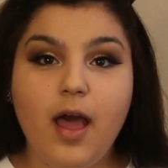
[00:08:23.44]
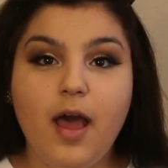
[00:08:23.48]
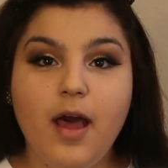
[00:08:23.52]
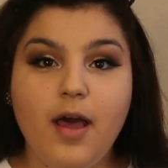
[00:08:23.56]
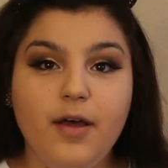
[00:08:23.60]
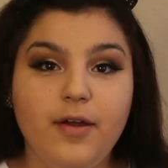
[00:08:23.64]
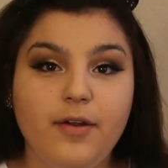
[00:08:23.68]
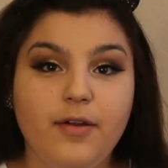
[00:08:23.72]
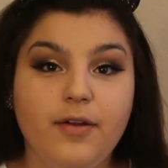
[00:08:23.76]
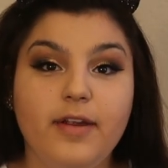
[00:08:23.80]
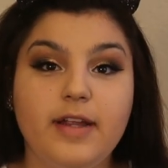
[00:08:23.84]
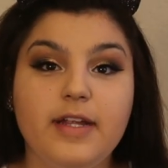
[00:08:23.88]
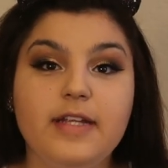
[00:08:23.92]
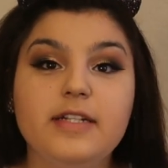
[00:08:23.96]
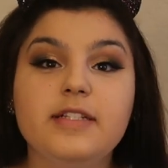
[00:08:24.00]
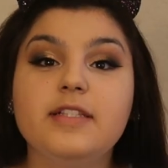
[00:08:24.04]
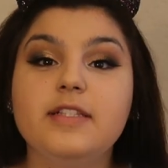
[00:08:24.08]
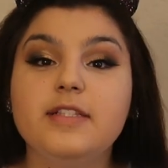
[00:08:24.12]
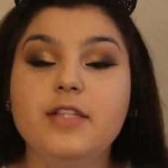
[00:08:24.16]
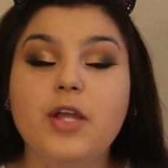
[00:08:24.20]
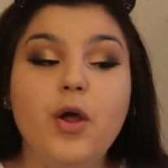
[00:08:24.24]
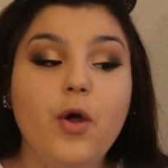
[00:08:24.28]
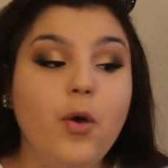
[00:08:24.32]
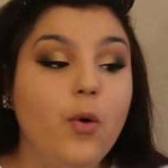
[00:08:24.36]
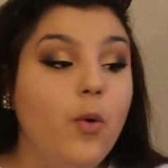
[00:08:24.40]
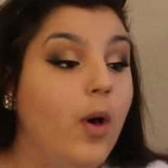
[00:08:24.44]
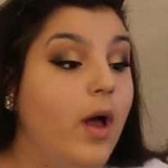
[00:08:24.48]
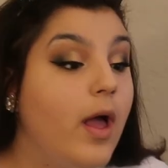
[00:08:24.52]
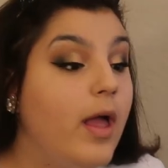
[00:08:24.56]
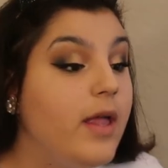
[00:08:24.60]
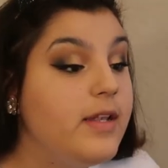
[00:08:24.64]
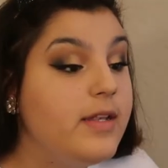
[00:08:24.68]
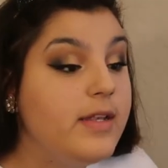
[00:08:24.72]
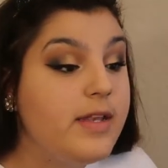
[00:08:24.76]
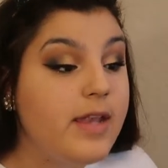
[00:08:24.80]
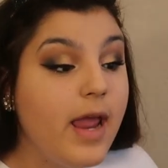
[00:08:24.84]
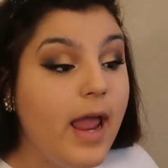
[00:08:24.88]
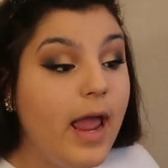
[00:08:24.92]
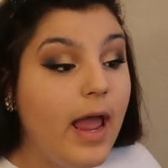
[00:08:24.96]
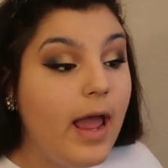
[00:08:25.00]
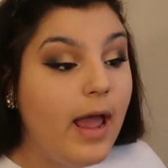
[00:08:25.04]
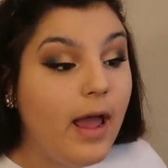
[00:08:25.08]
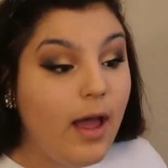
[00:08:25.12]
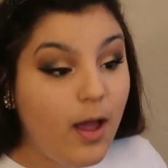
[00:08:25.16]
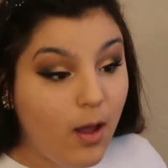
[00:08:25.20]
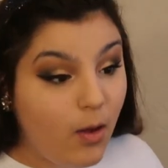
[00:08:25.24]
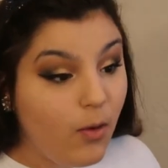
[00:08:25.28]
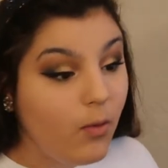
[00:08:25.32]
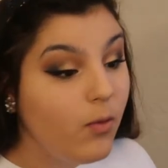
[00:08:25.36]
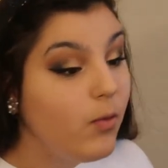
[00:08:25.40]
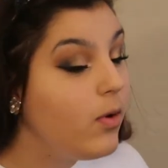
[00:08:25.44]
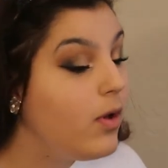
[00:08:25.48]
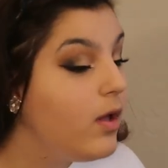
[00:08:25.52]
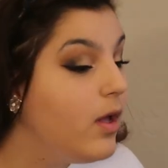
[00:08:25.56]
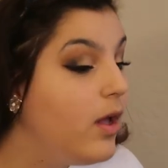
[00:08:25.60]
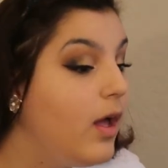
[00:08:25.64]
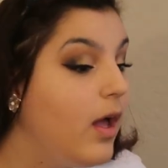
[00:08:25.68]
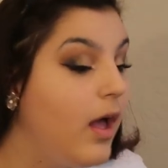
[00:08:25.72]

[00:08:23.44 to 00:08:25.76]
All right, so now